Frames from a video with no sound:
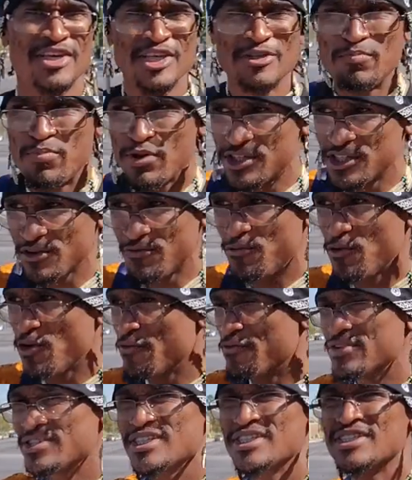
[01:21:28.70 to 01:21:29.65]
He's pushing
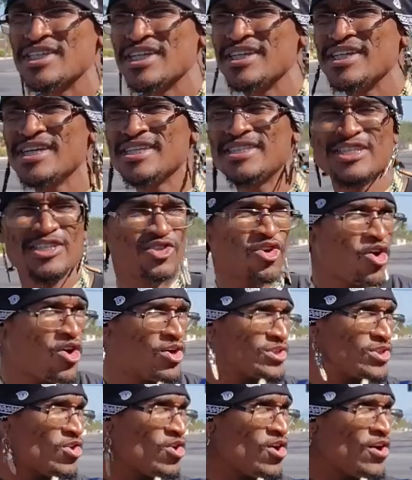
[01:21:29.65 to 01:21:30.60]
forth his agendas. He's
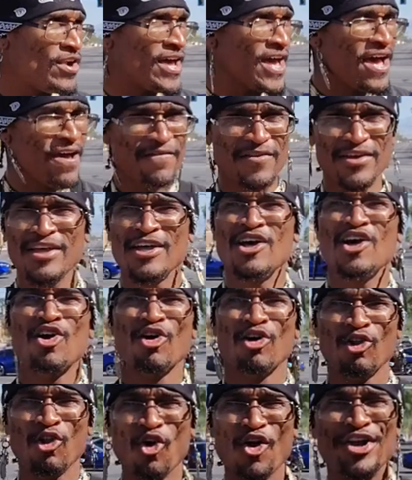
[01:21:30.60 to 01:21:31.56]
causing all the havoc.
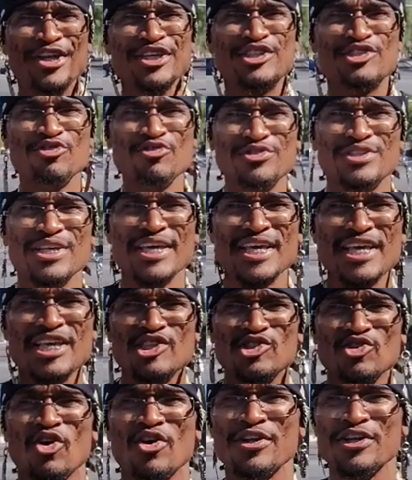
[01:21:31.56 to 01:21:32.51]
The Lord is using
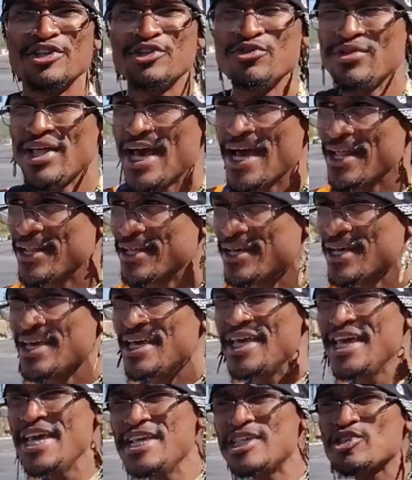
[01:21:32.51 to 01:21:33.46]
Esau to do that.
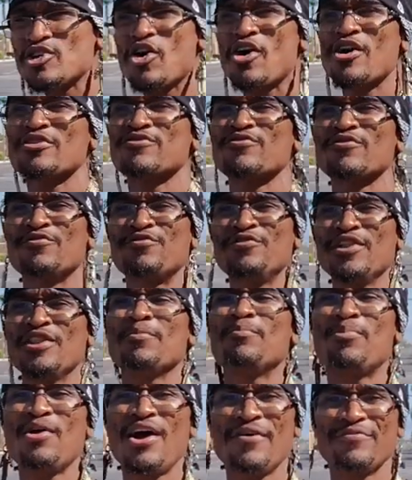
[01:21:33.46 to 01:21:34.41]
Esau is
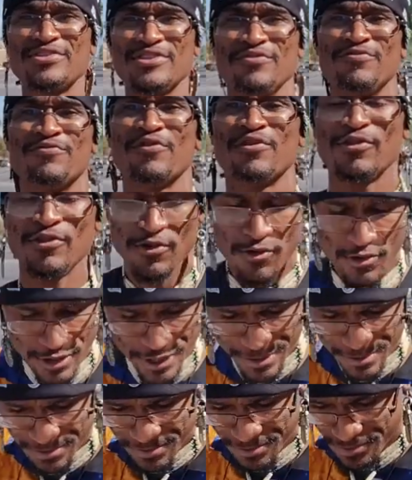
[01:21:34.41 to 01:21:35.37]
fulfilling prophecy for the Lord.